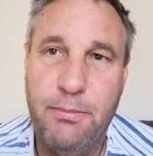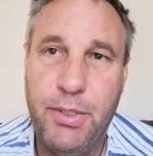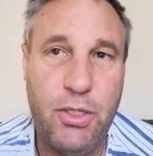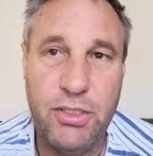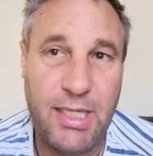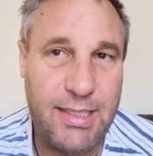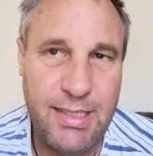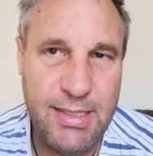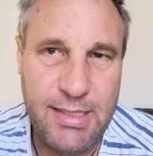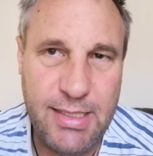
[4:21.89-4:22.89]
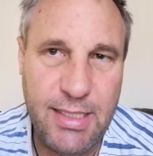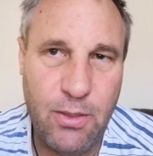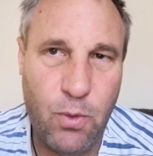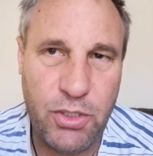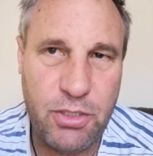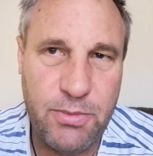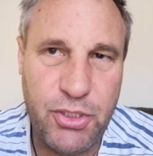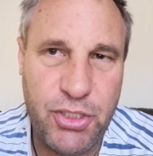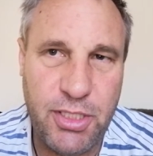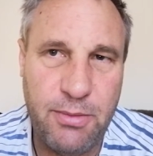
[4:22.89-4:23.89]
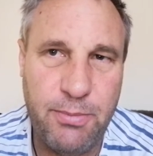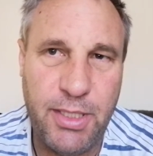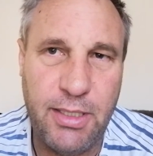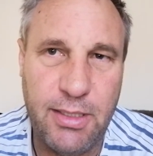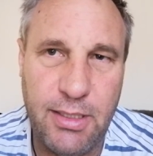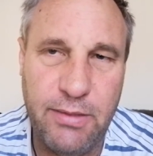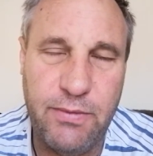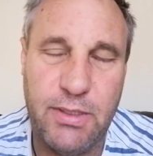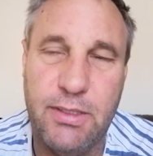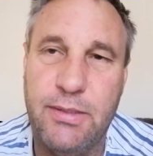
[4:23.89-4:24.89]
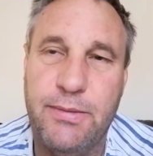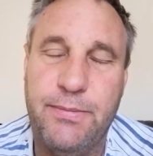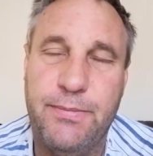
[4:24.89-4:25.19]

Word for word: because I didn't see the washing machine being delivered.